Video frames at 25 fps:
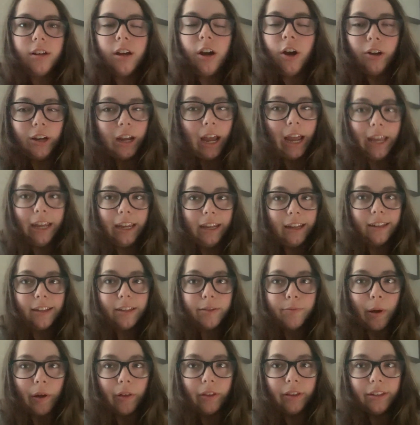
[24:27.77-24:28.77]
Oh yeah, he can
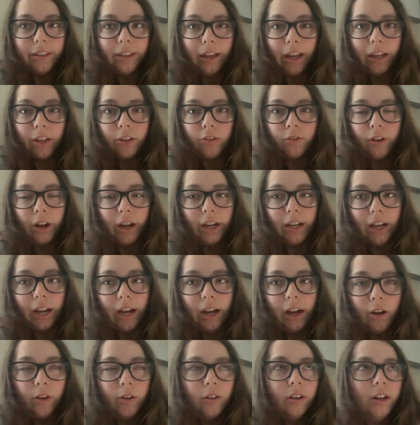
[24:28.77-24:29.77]
smell and taste right
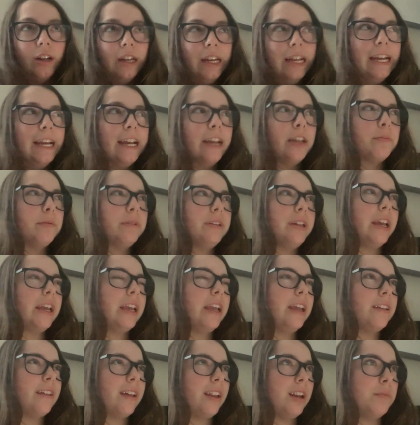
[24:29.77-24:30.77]
now. He's been
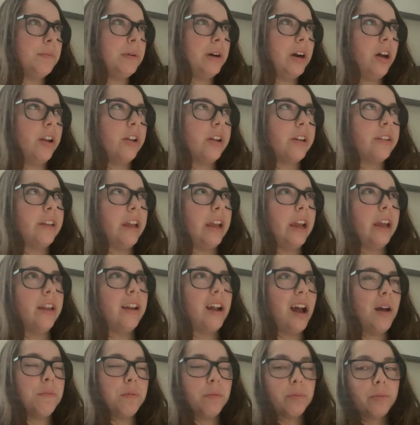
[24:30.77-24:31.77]
taking his antibiotics and
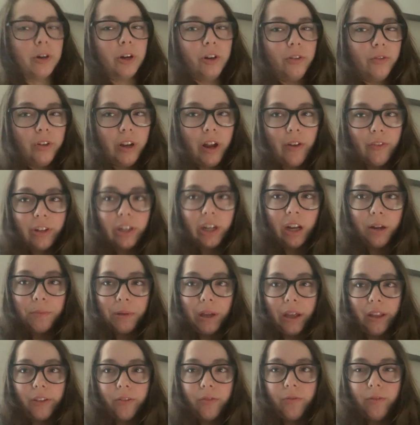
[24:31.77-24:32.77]
ibuprofen every time he
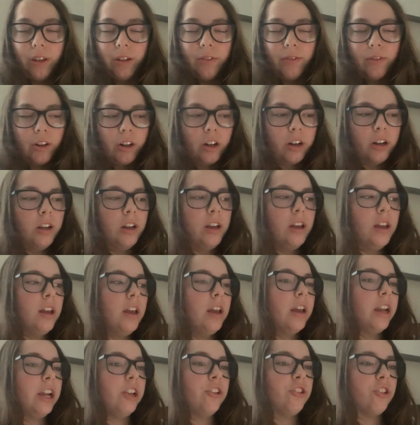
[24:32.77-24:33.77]
has a fever.
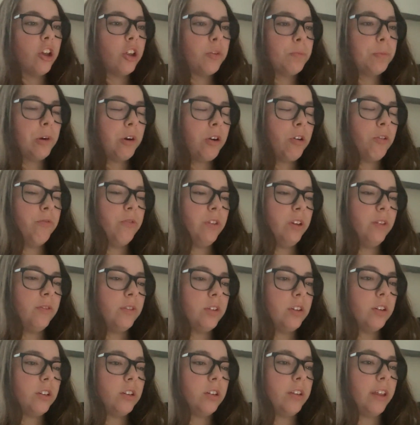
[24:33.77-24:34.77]
He just broke a
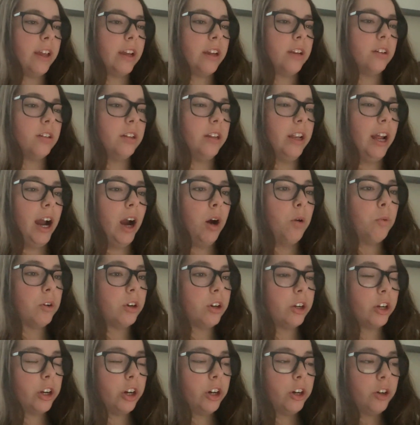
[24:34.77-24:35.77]
fever like an hour
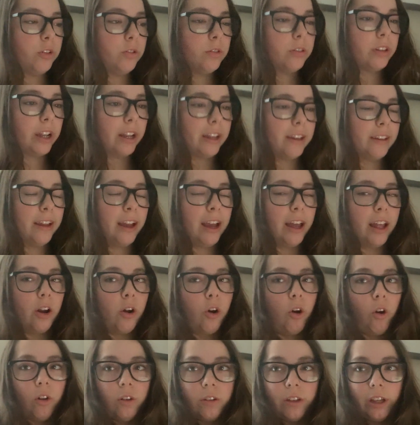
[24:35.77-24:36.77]
ago that he's had
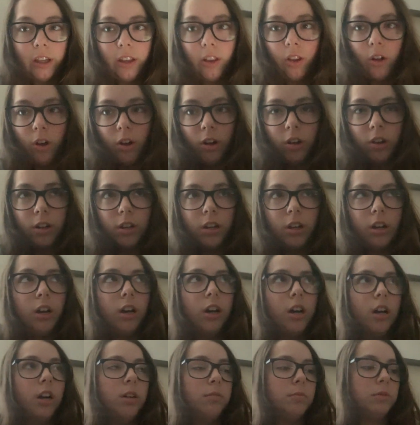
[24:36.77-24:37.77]
all day long.
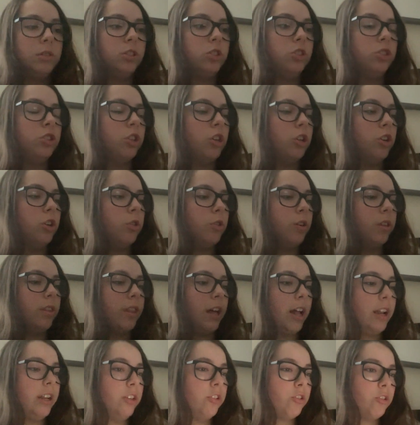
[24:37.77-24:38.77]
So
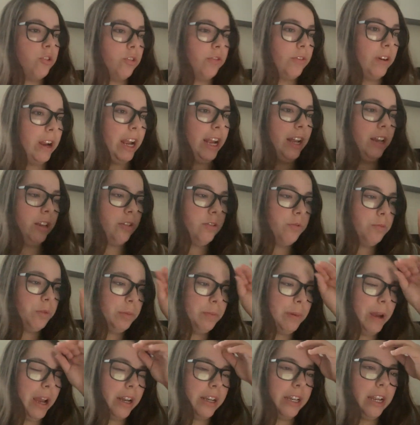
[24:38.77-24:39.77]
that is great. We're
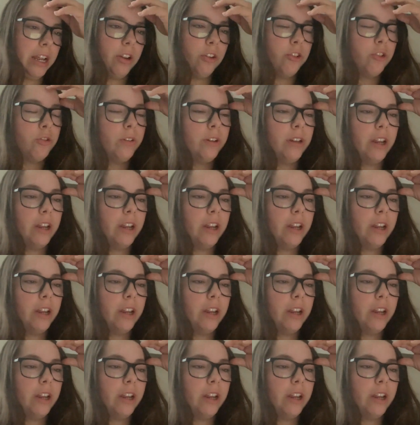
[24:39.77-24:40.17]
back down to a